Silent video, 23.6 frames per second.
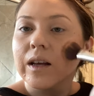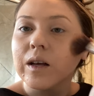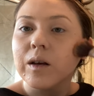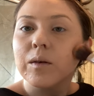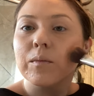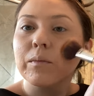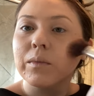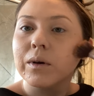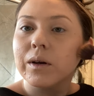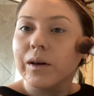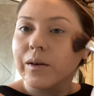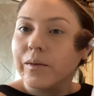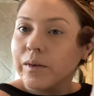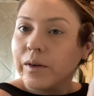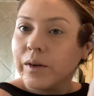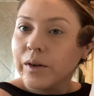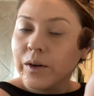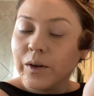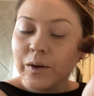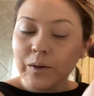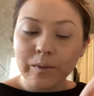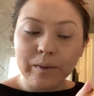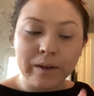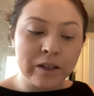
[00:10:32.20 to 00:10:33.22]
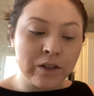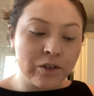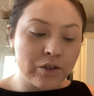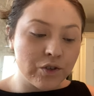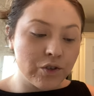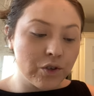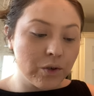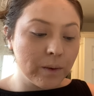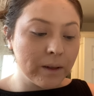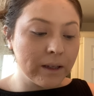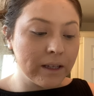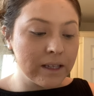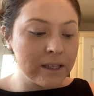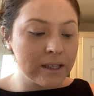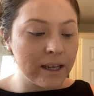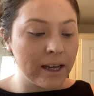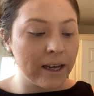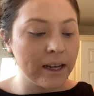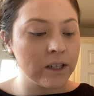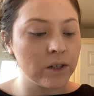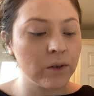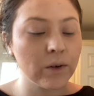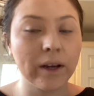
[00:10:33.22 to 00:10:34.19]
but you know, it's true when they
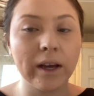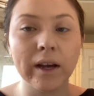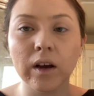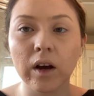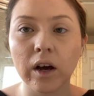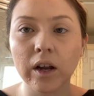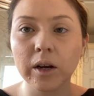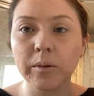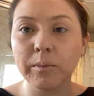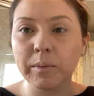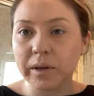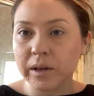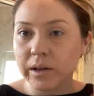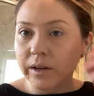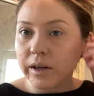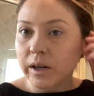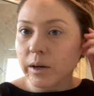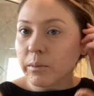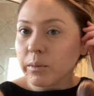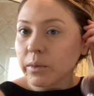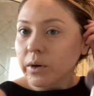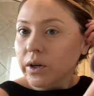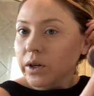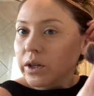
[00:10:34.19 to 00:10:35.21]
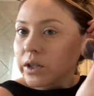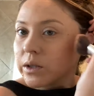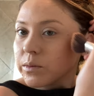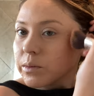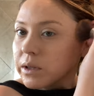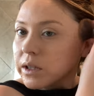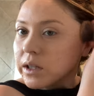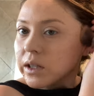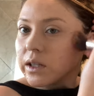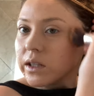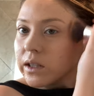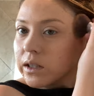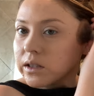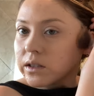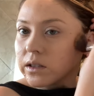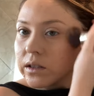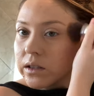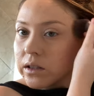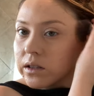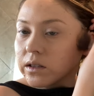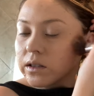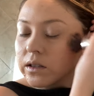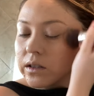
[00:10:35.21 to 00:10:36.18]
say don't get caught up in the numbers,
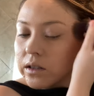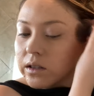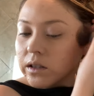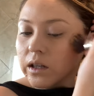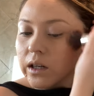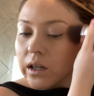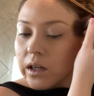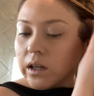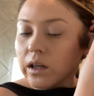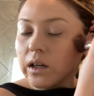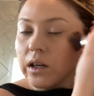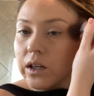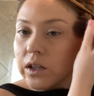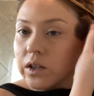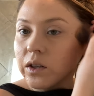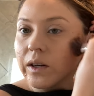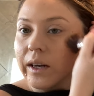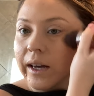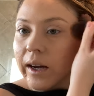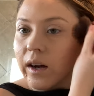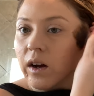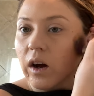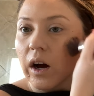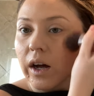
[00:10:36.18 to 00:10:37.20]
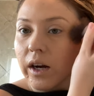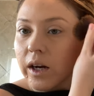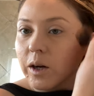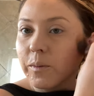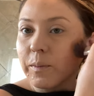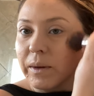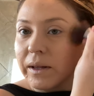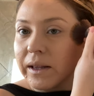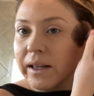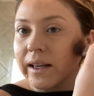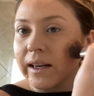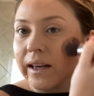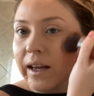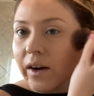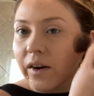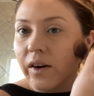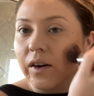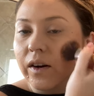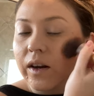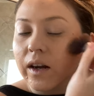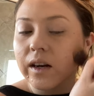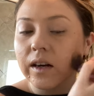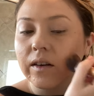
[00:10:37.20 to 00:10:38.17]
because you get caught up and then now
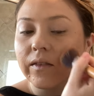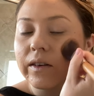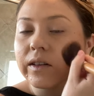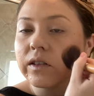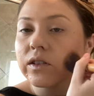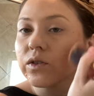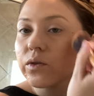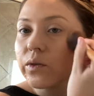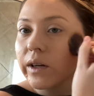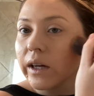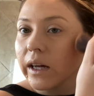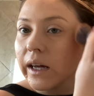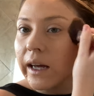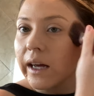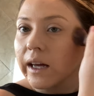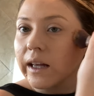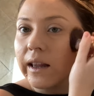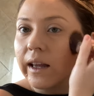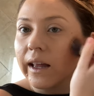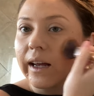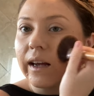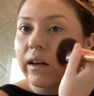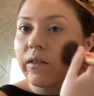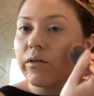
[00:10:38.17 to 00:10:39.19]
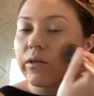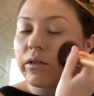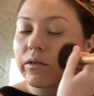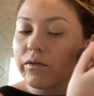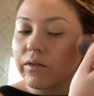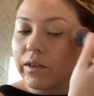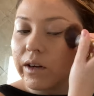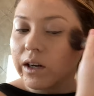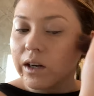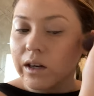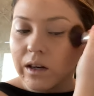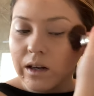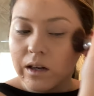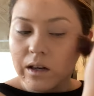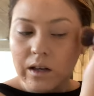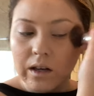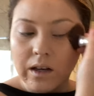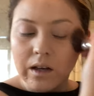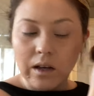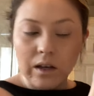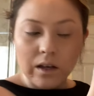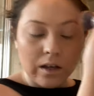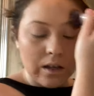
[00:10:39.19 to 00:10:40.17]
you're not even doing it like for fun.
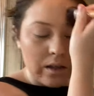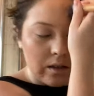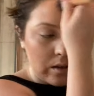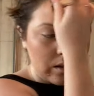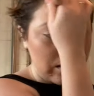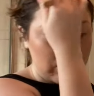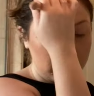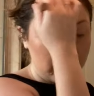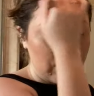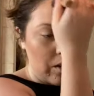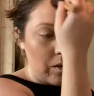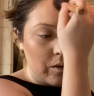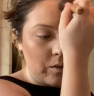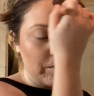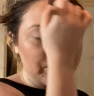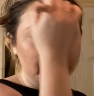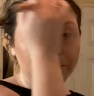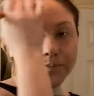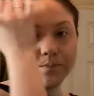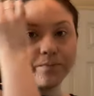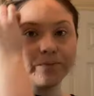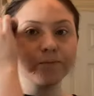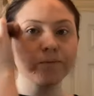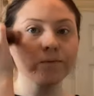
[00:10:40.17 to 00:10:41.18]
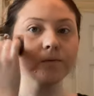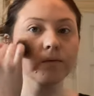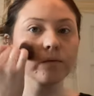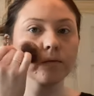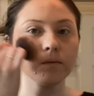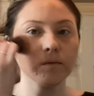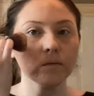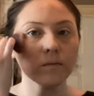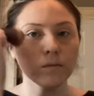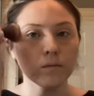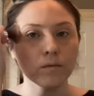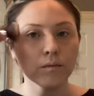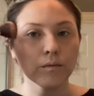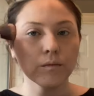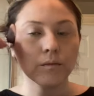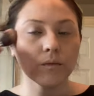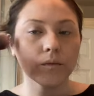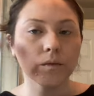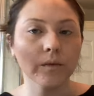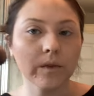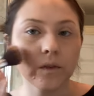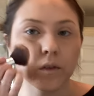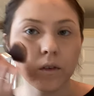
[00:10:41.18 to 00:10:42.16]
So
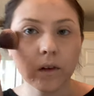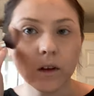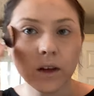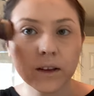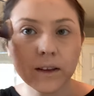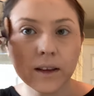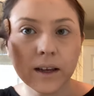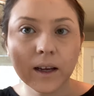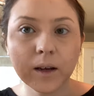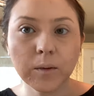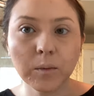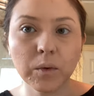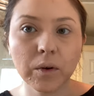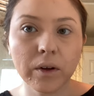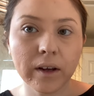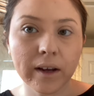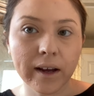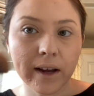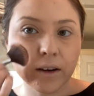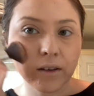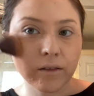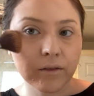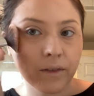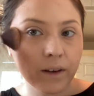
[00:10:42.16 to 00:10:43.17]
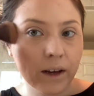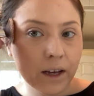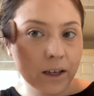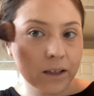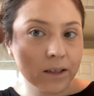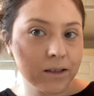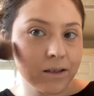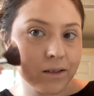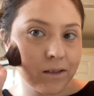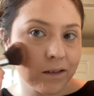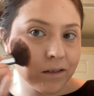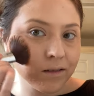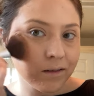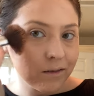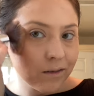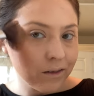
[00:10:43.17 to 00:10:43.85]
I think I'm going kind of fast.